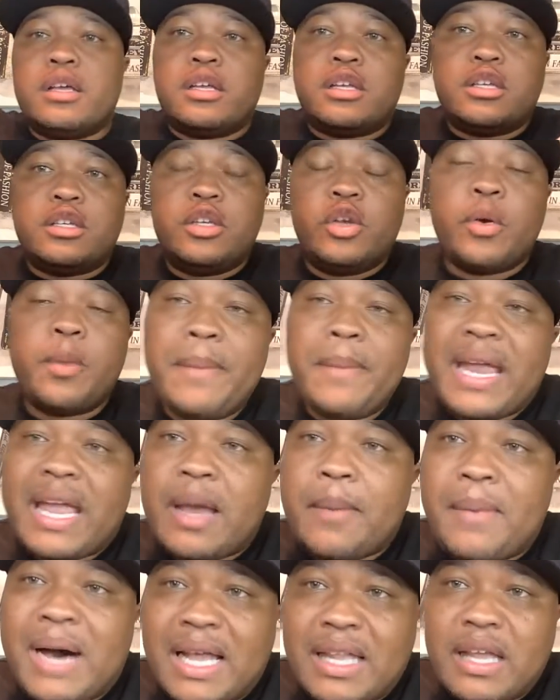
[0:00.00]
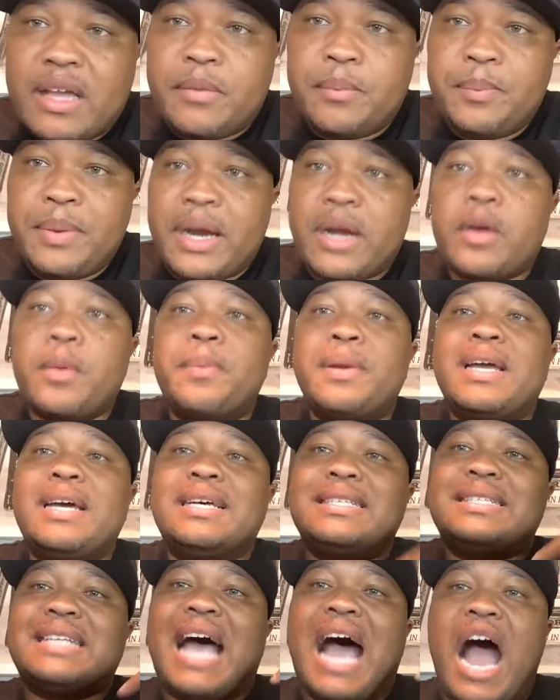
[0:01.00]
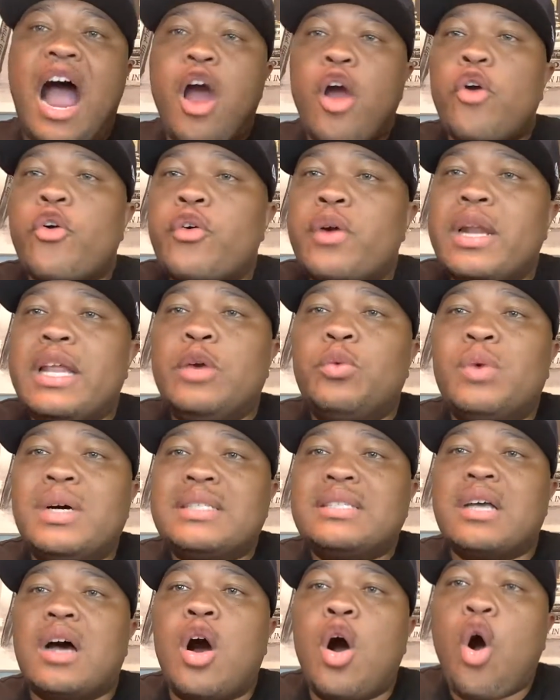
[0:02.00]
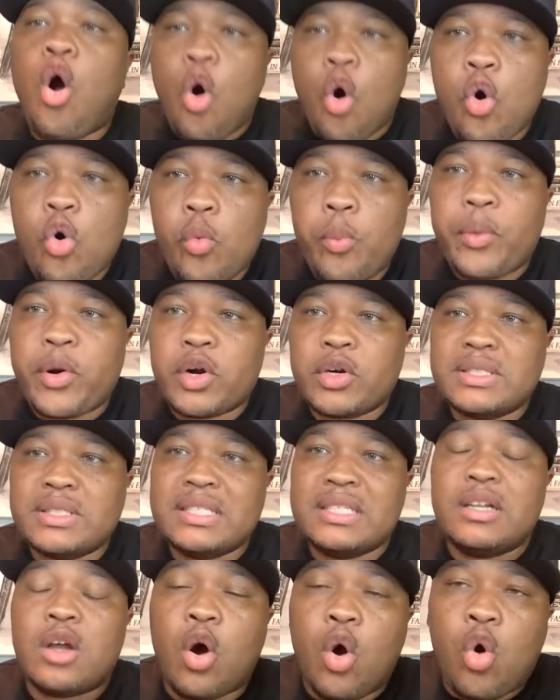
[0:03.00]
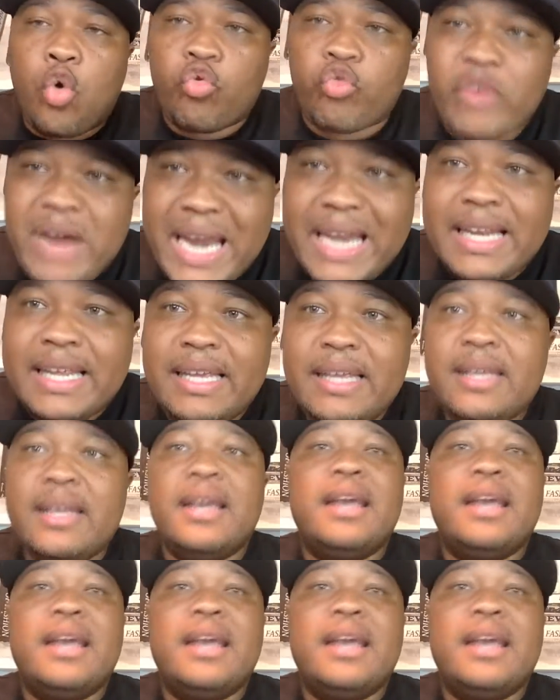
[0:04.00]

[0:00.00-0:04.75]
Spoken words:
You're making my life better because I already was a whole person already,